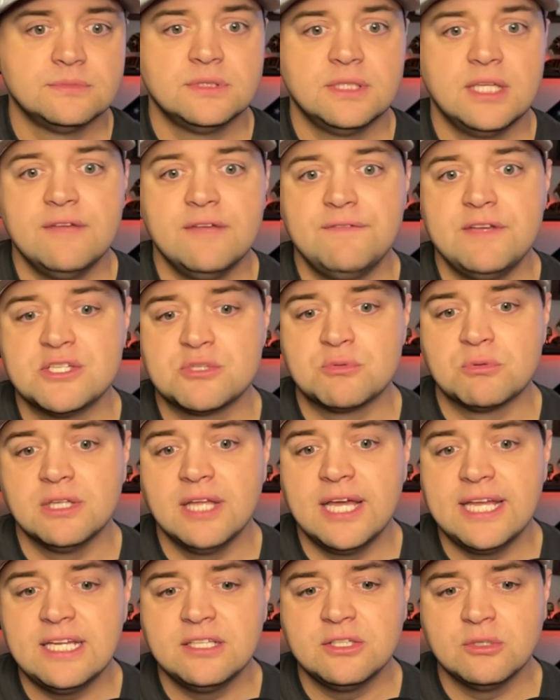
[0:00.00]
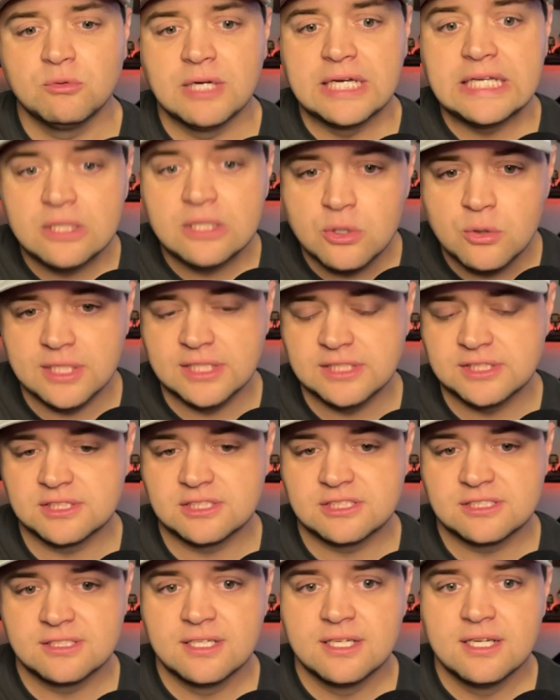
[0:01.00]
If he's related to Ray
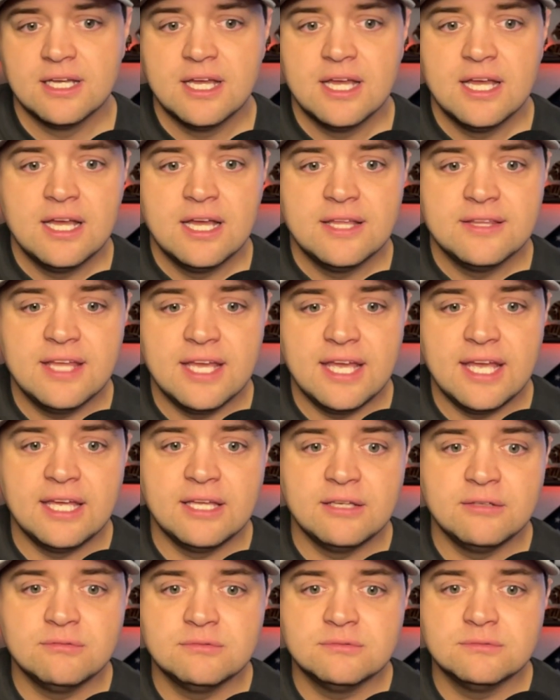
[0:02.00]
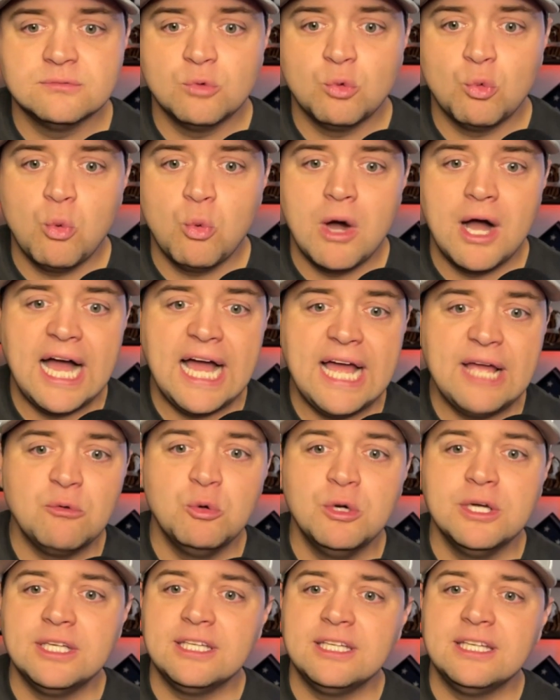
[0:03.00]
Lewis, then why
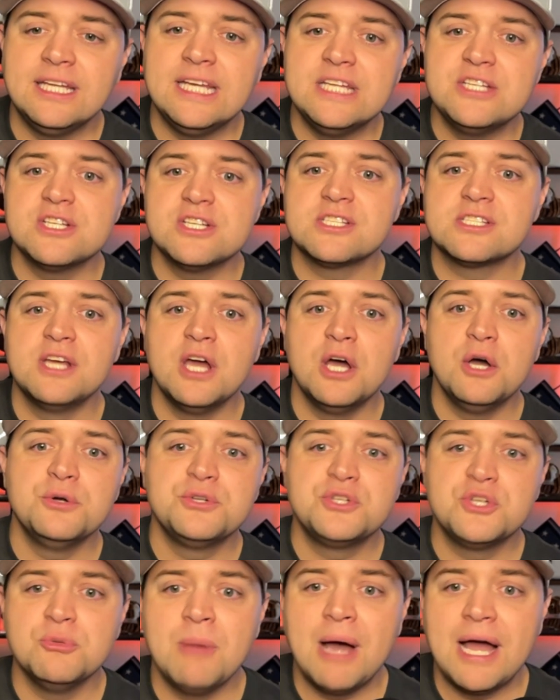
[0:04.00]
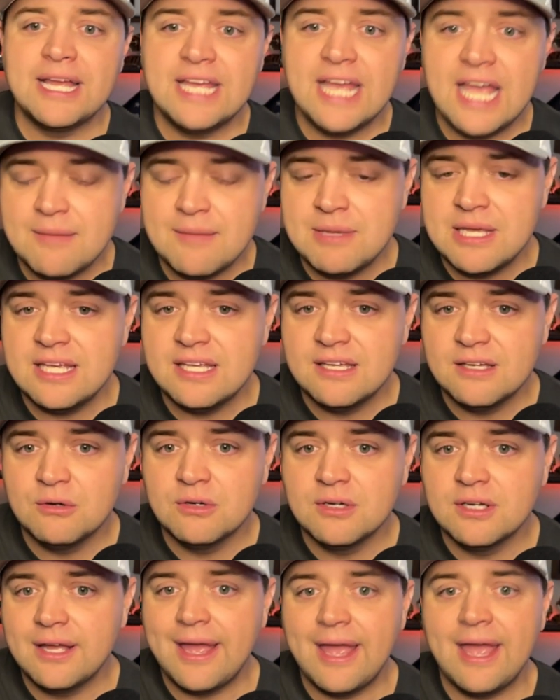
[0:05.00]
wouldn't he just go to Miami
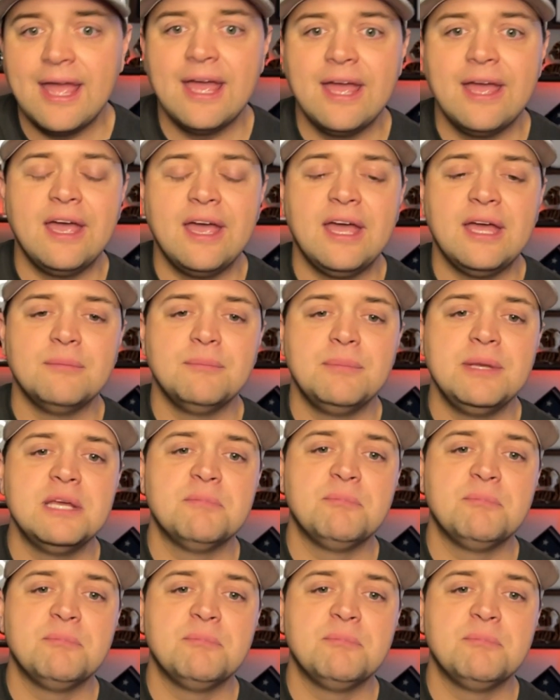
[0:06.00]
and be a